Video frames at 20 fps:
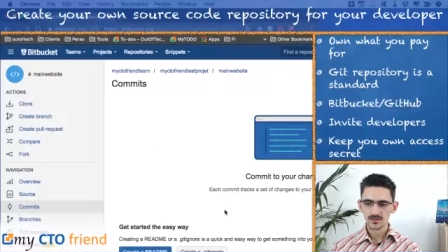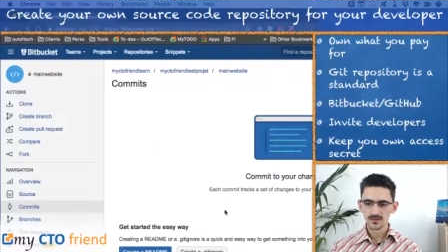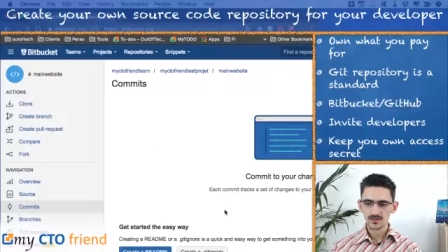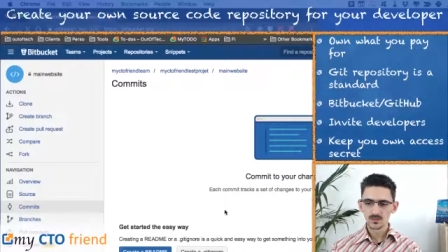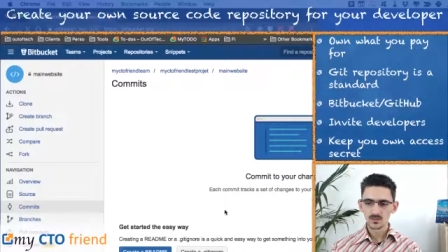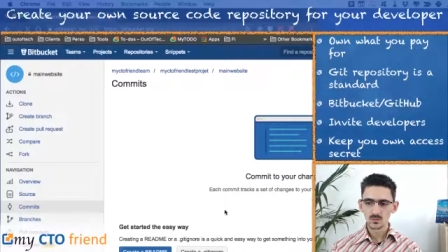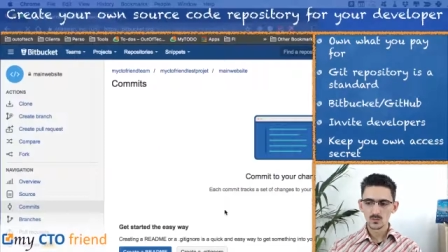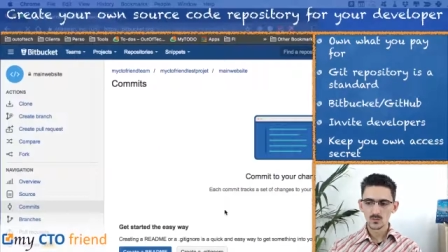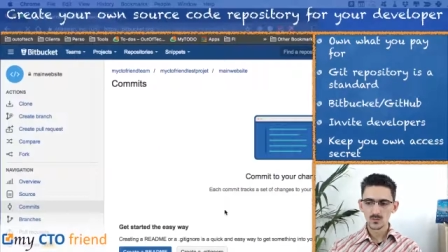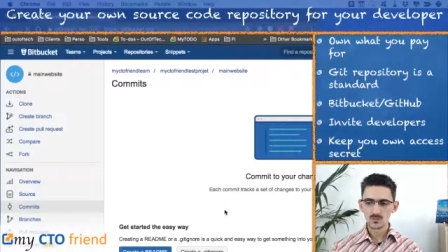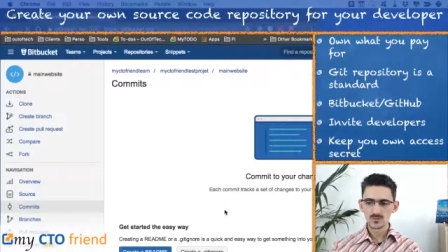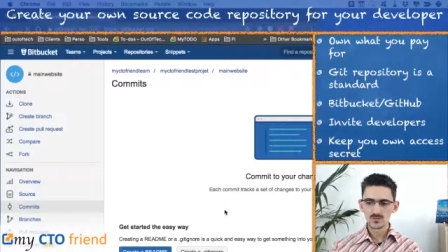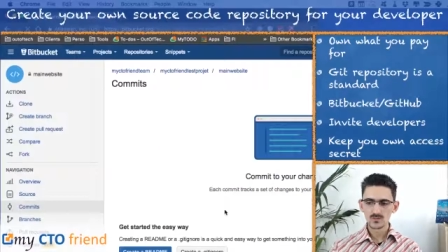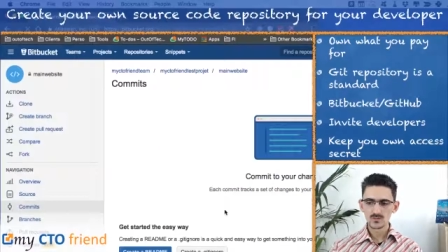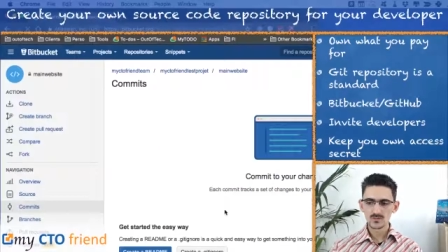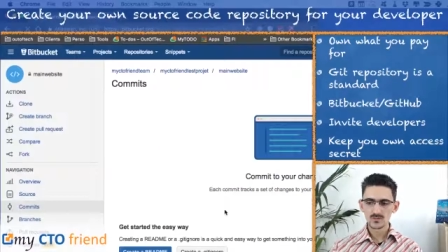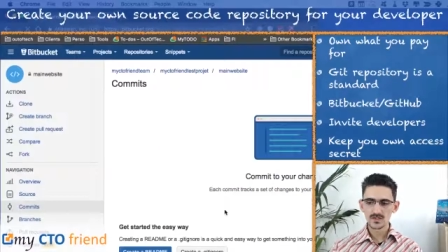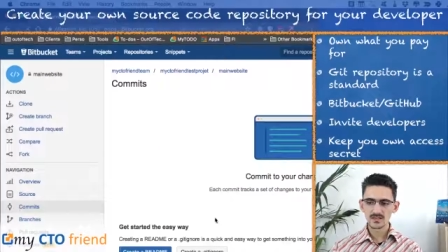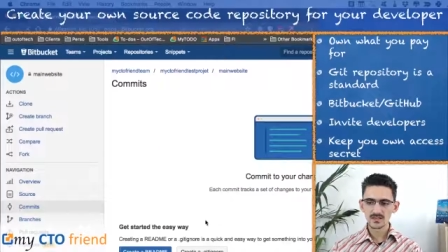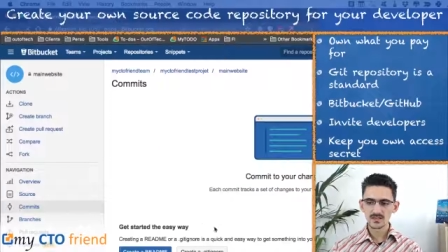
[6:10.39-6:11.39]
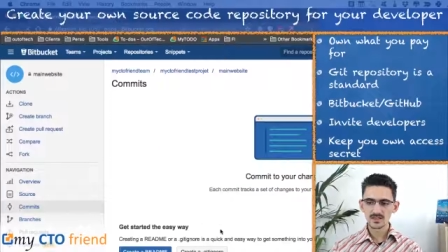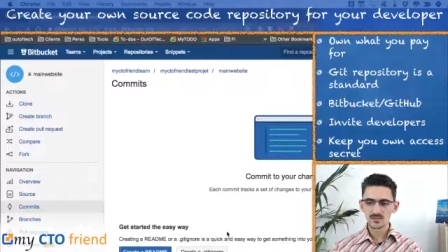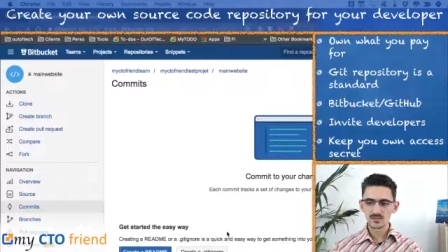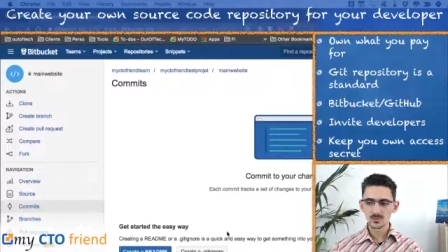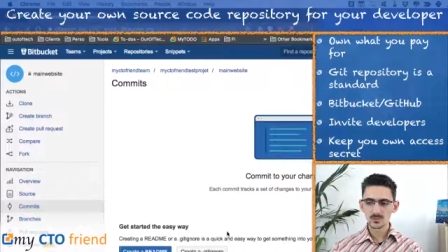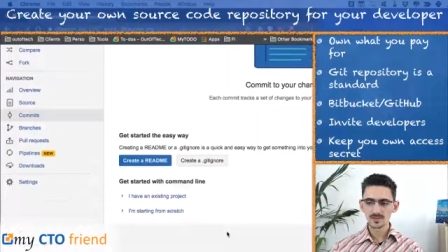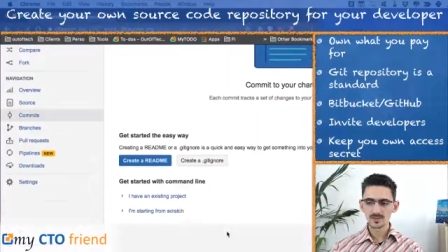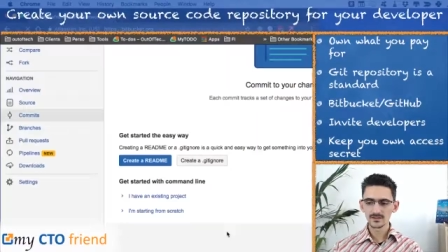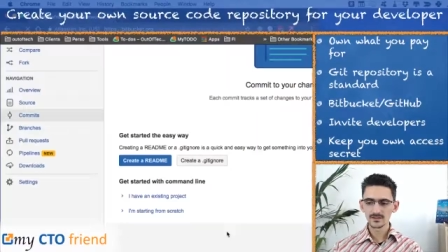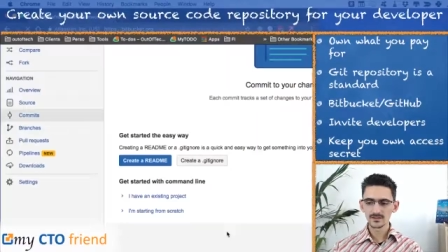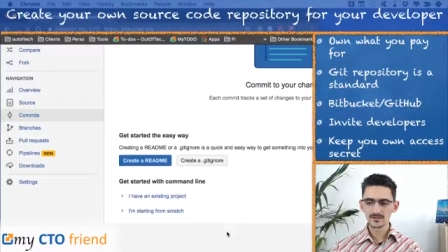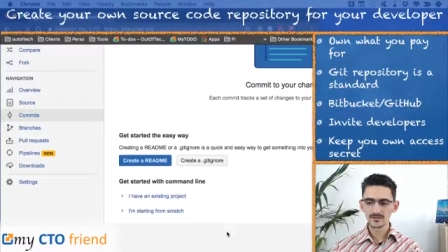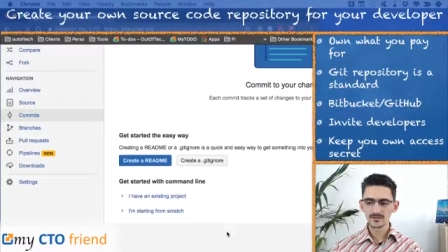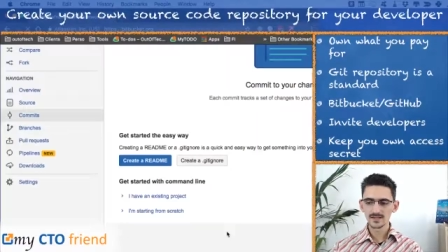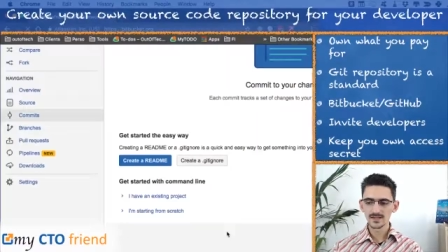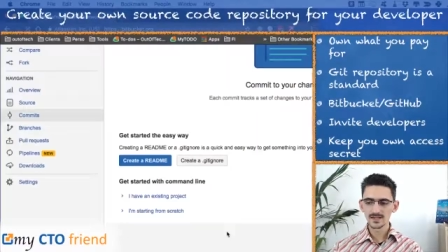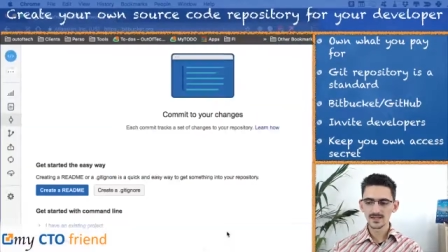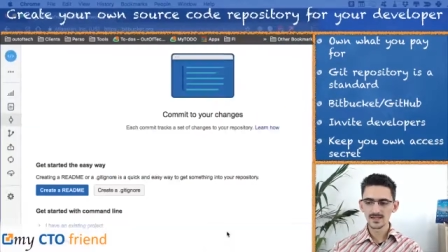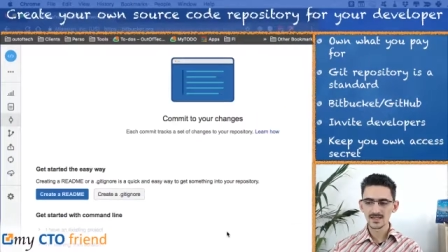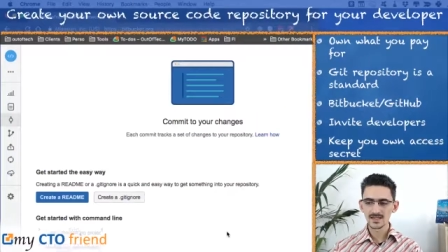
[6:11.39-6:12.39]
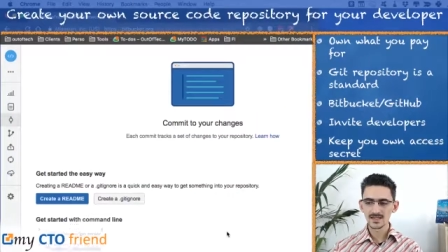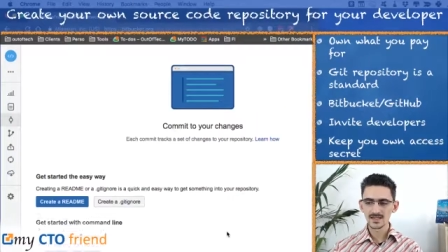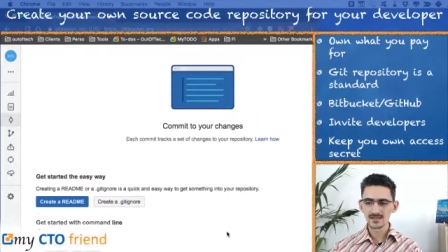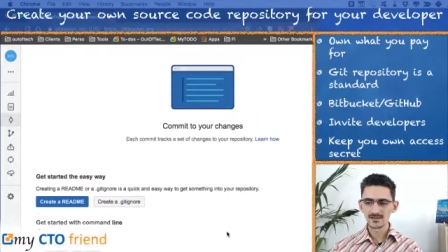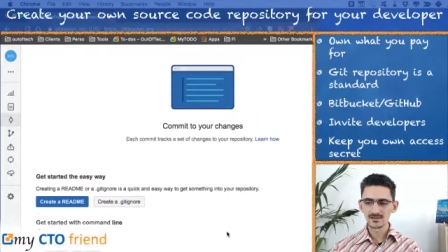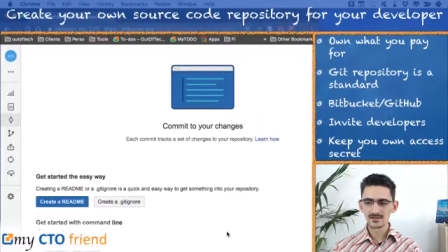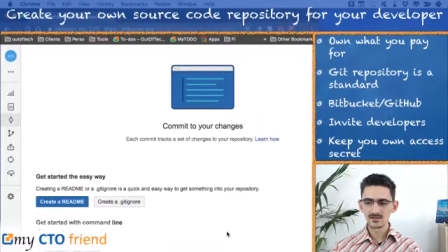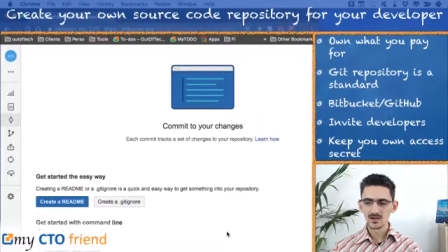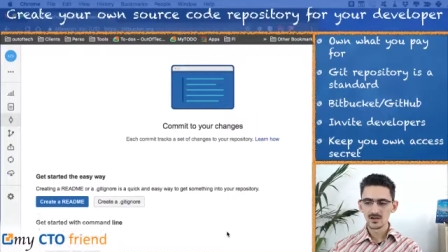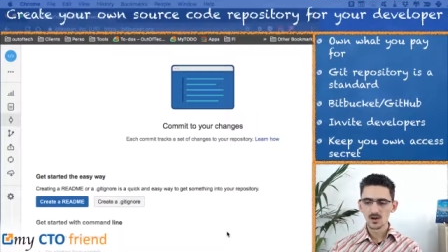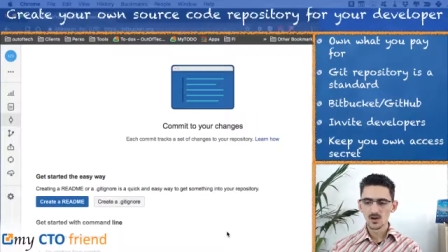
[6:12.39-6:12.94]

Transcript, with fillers: which means that you will see here